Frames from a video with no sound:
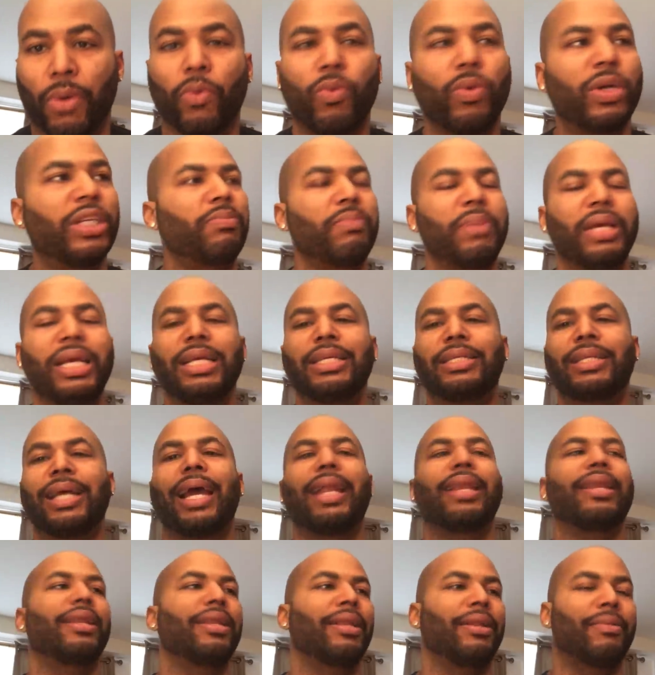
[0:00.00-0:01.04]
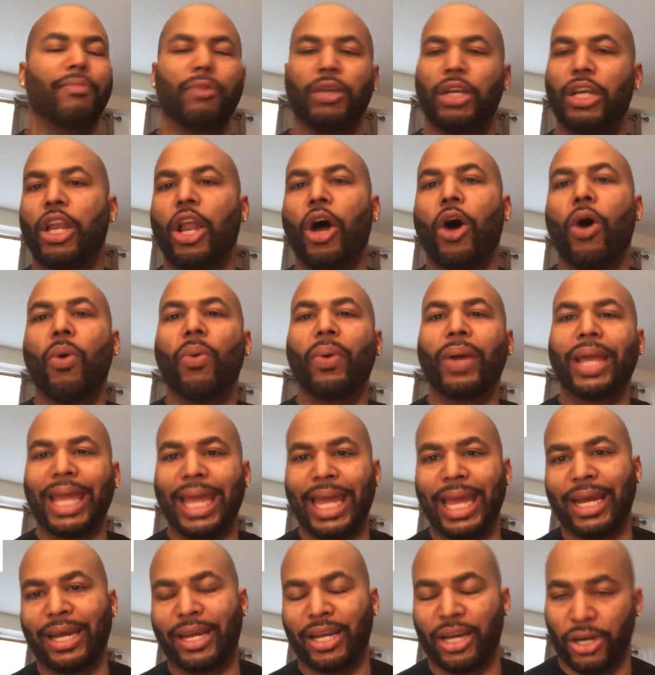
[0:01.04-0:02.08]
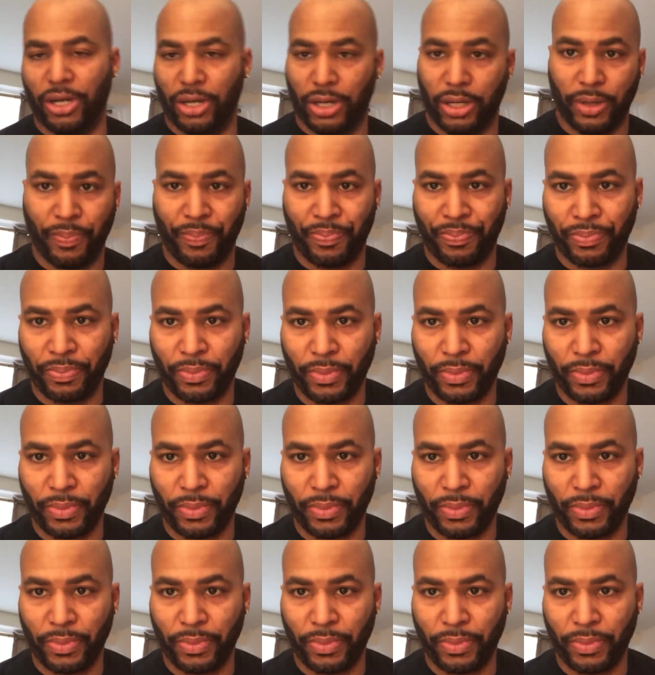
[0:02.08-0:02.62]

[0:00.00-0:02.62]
which means that low income.